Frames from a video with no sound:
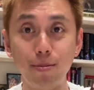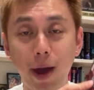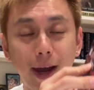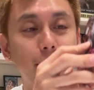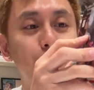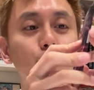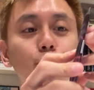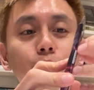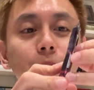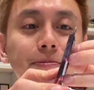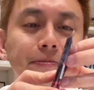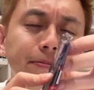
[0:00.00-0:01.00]
number 2.
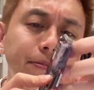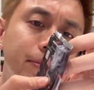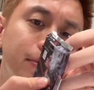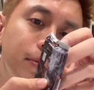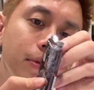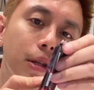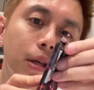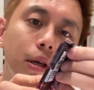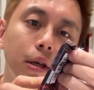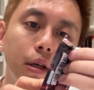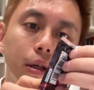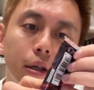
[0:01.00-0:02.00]

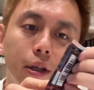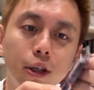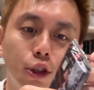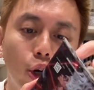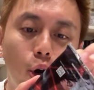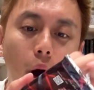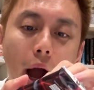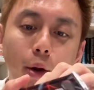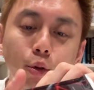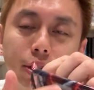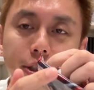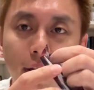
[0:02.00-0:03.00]
So I
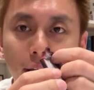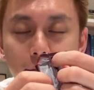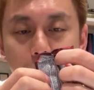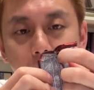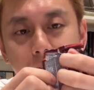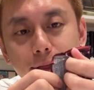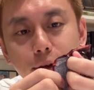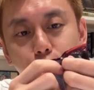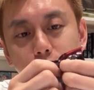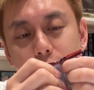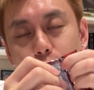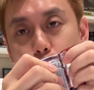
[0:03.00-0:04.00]
would say that the
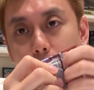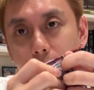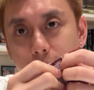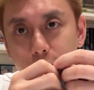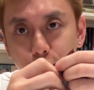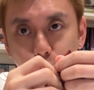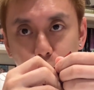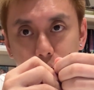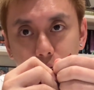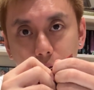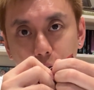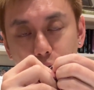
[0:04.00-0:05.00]
reason why this is so
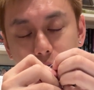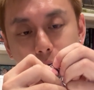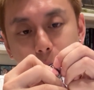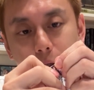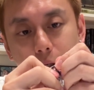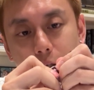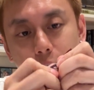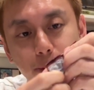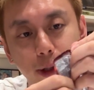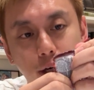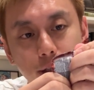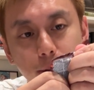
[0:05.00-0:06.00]
nostalgic for me is
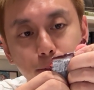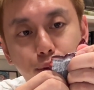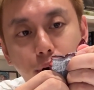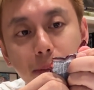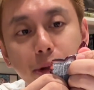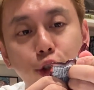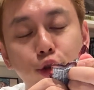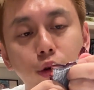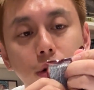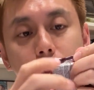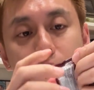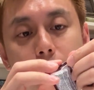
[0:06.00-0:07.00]
because in primary school,
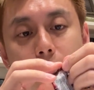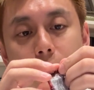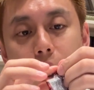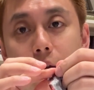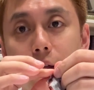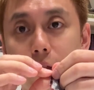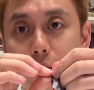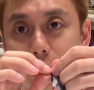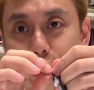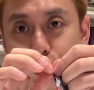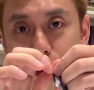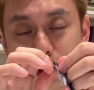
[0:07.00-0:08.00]

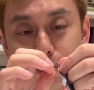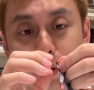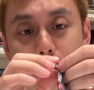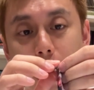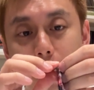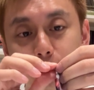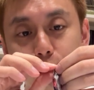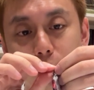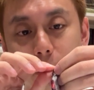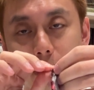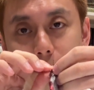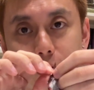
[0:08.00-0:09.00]
this was perhaps one of
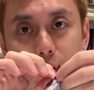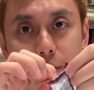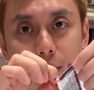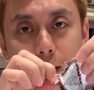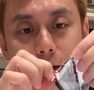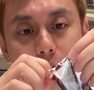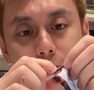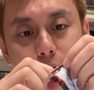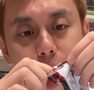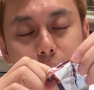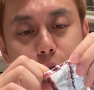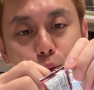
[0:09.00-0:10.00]
my first side
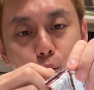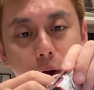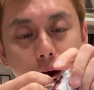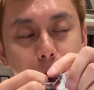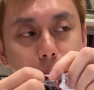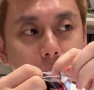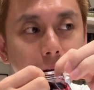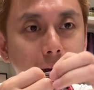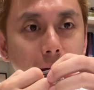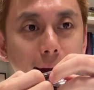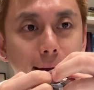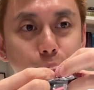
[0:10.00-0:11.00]
hustles, whereby
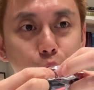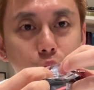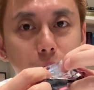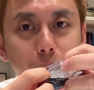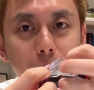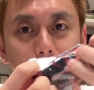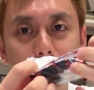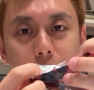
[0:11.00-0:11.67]
I would be,